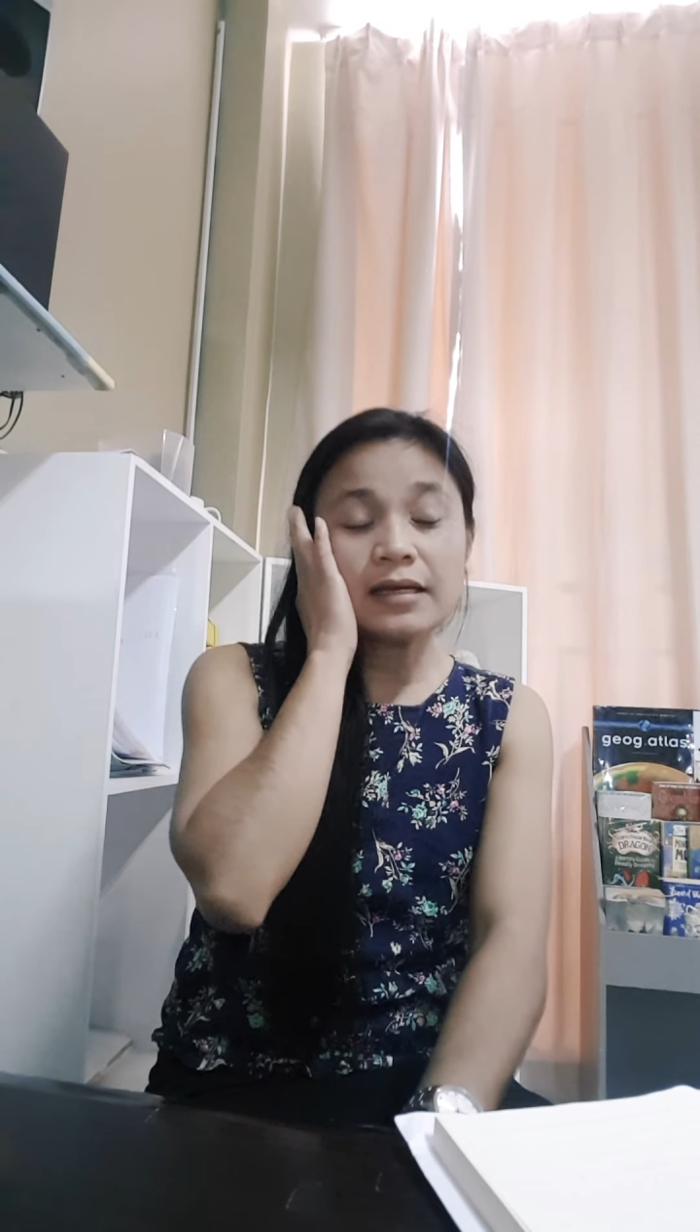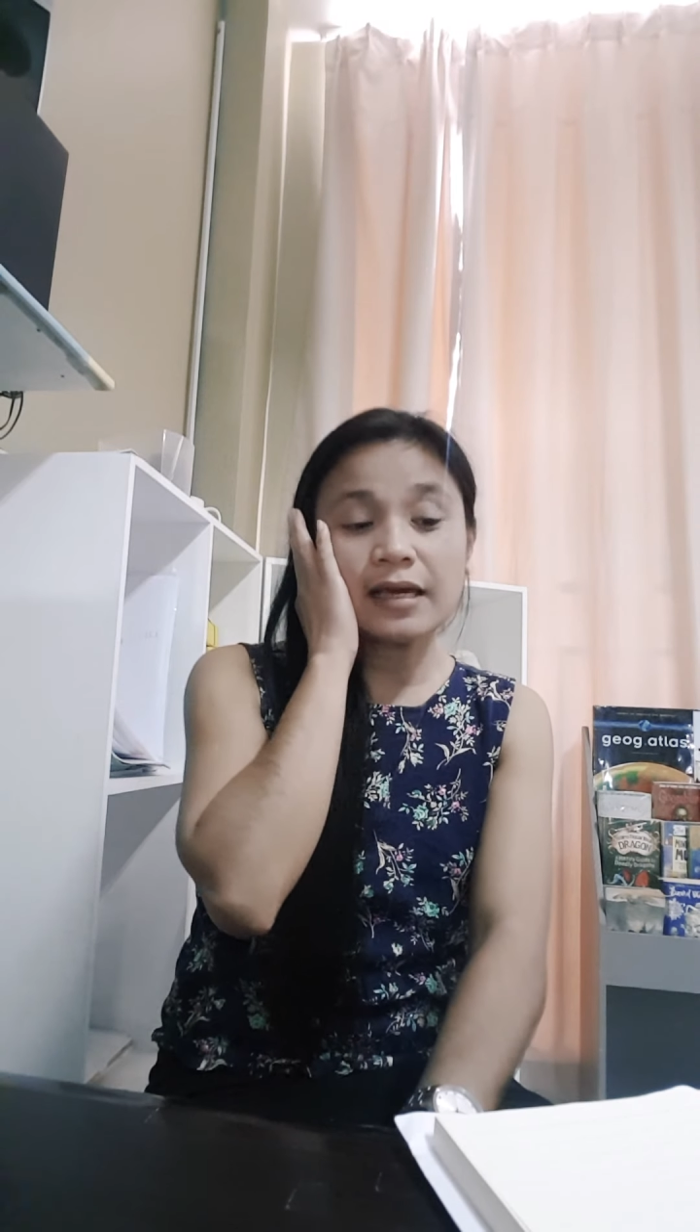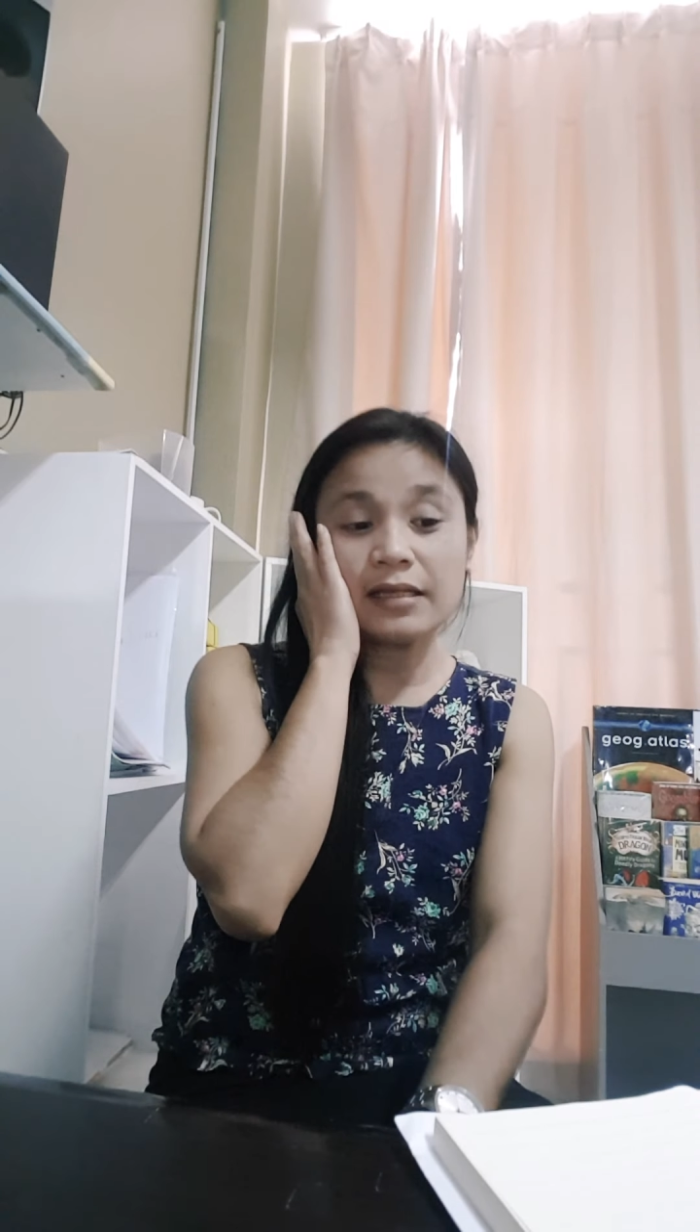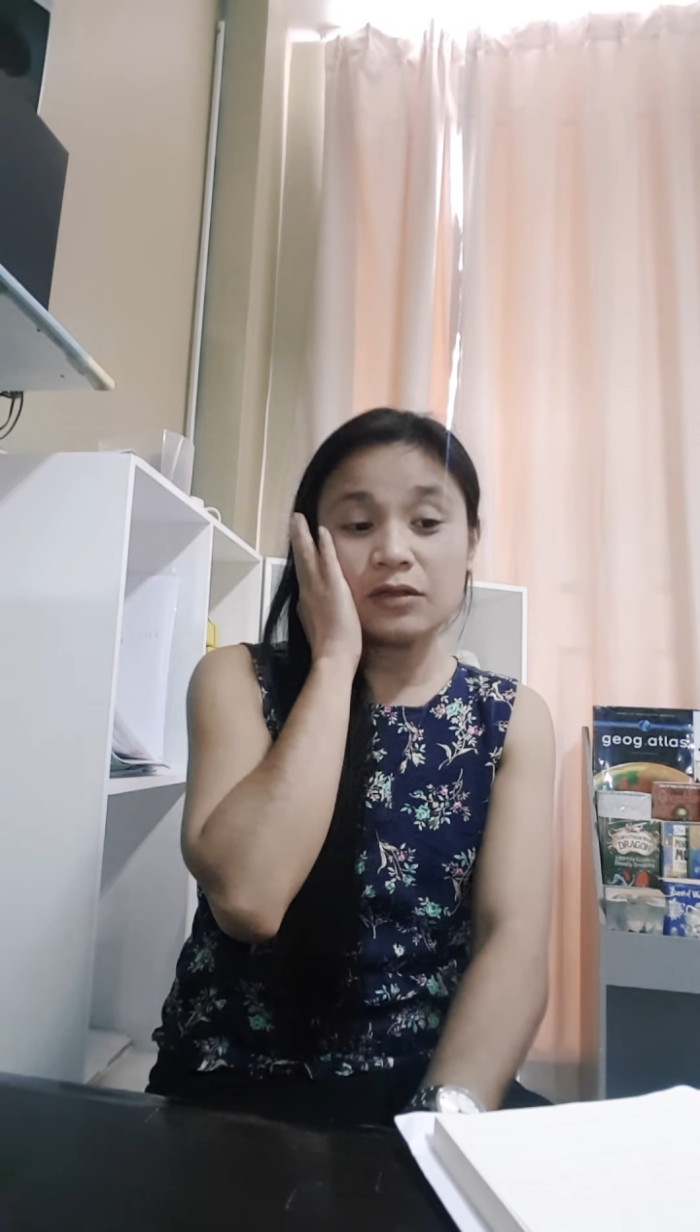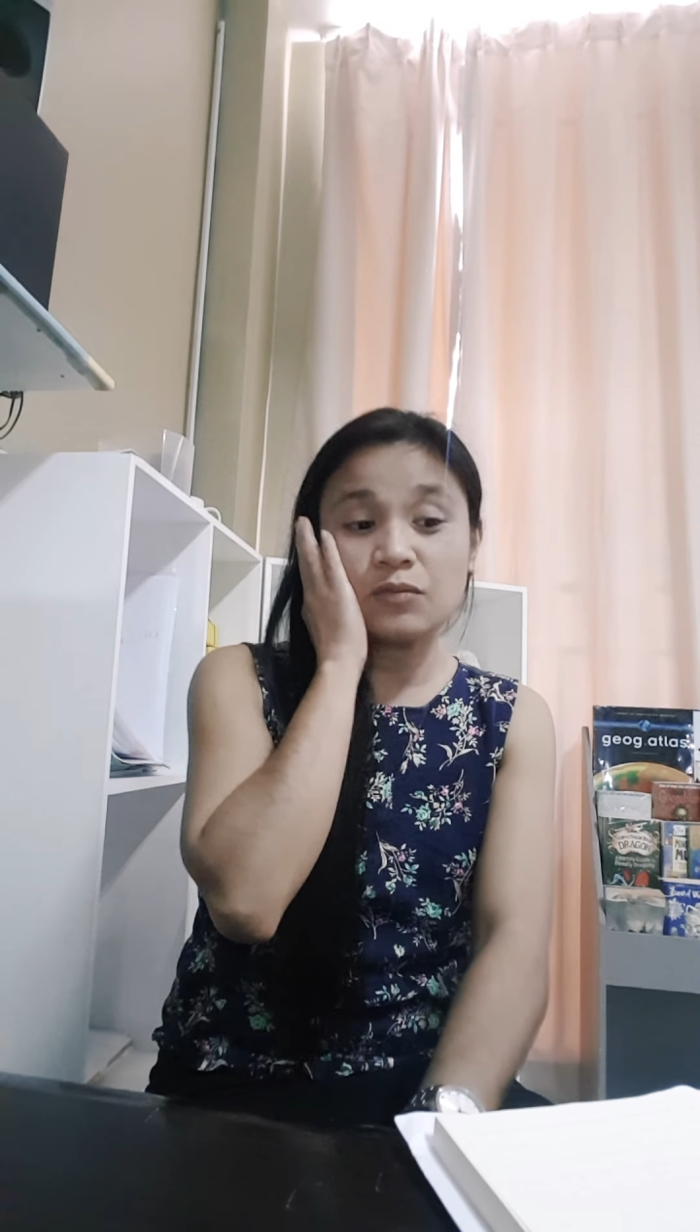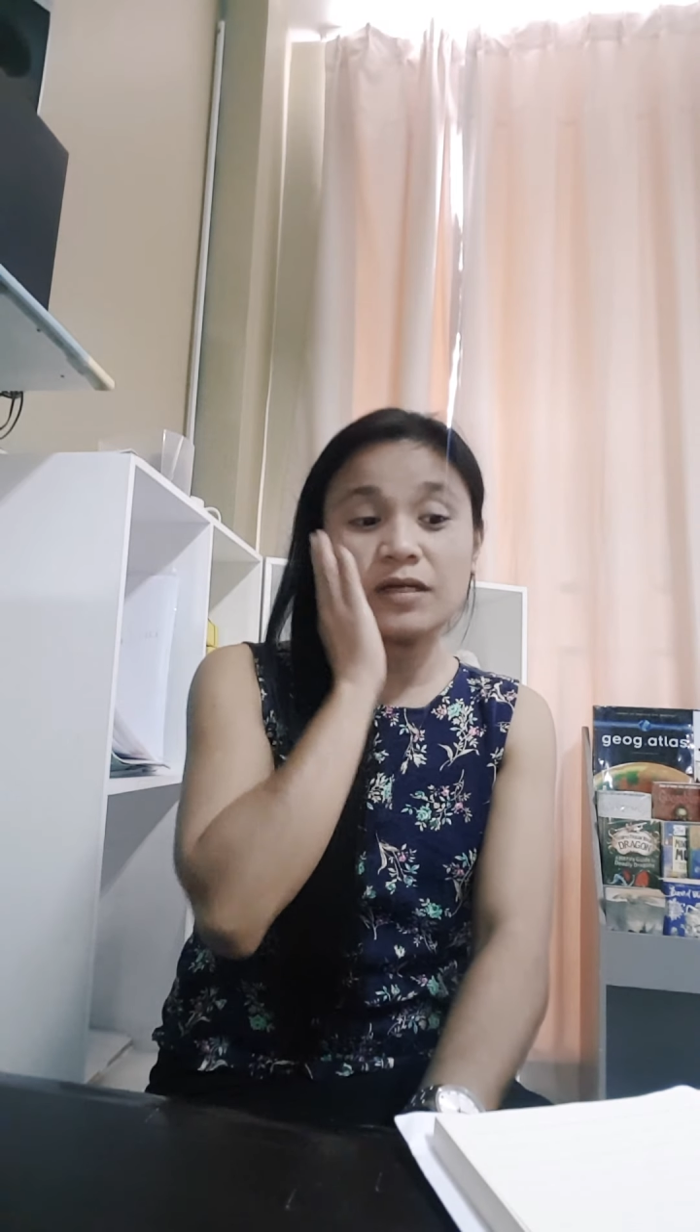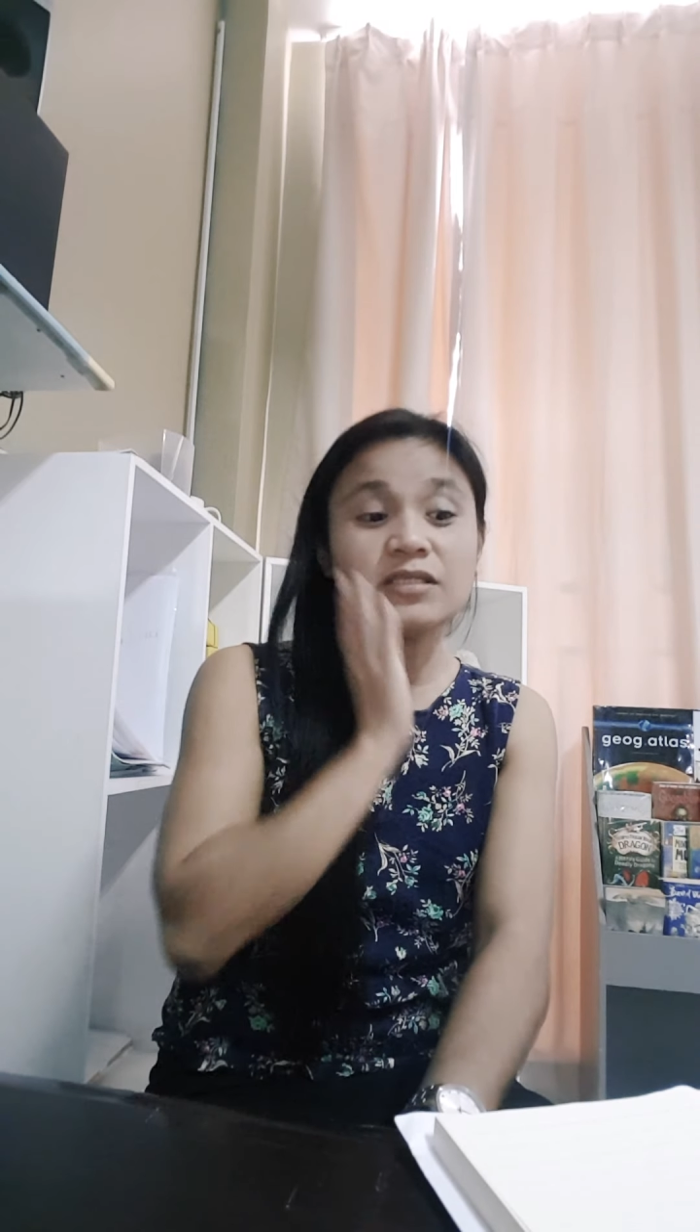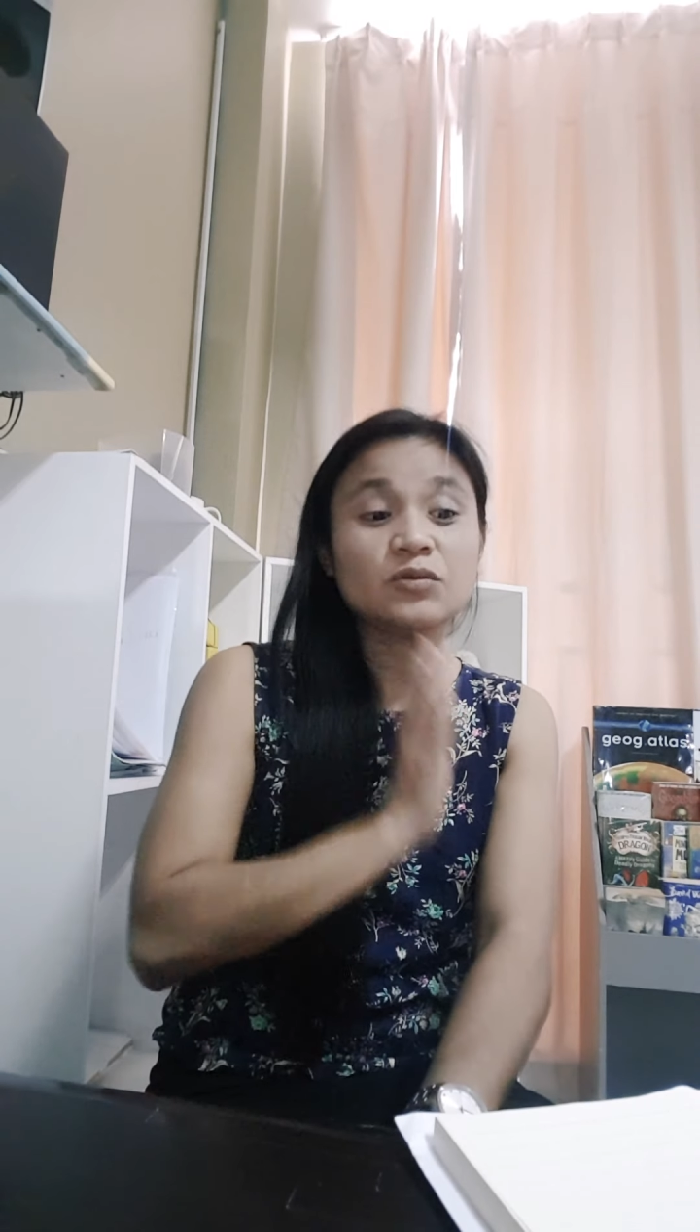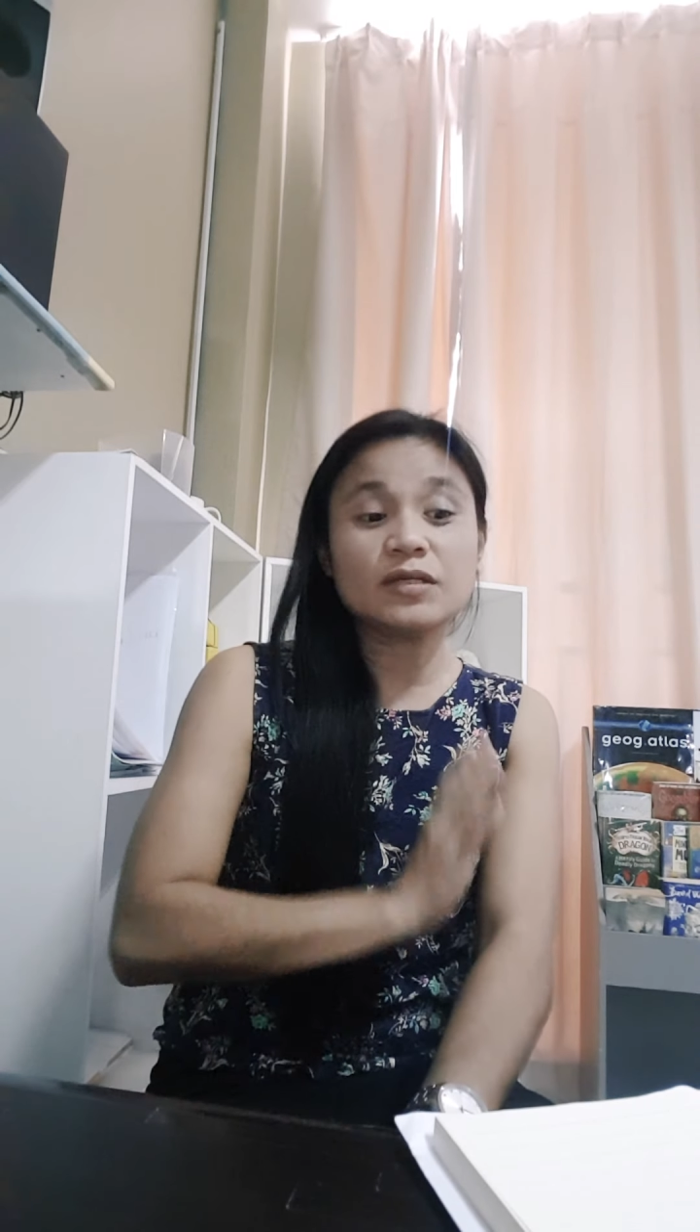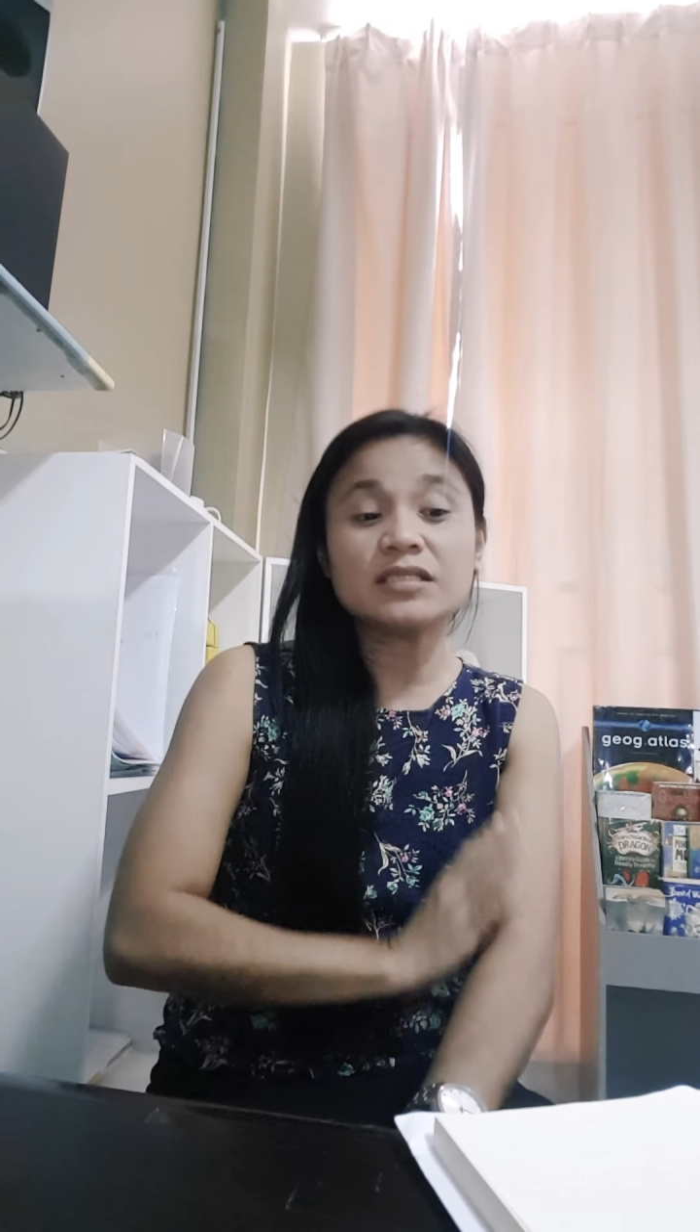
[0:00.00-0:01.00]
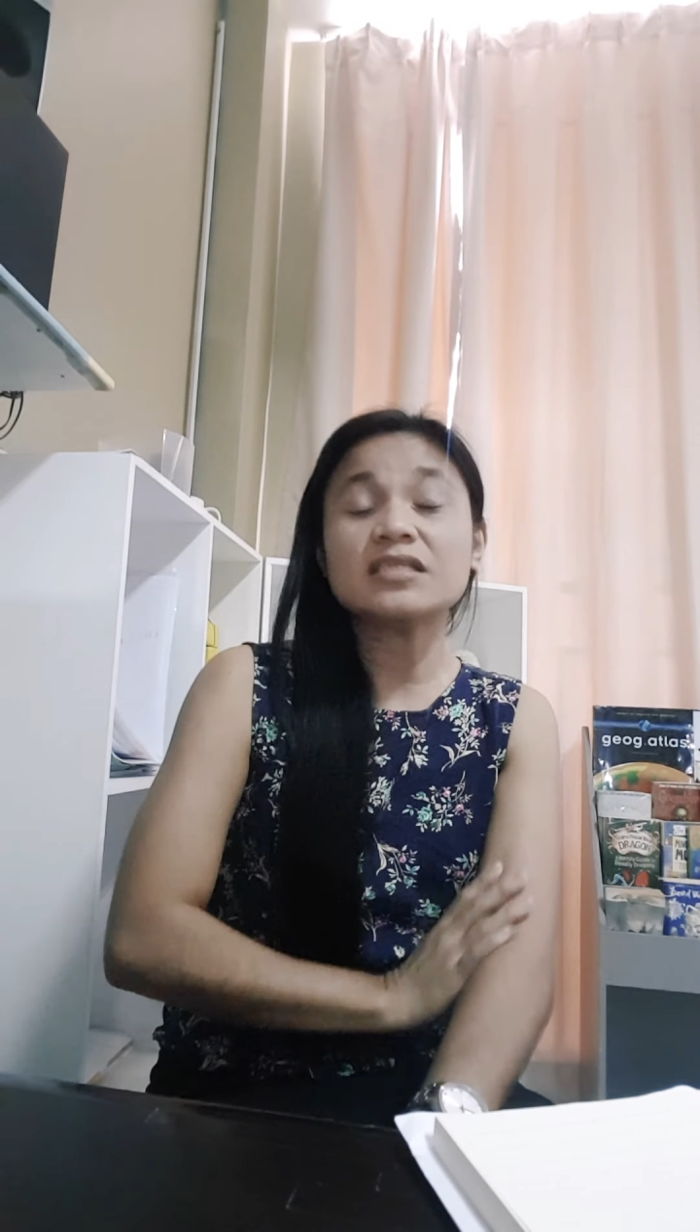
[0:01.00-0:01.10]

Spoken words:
Kahit yung mga students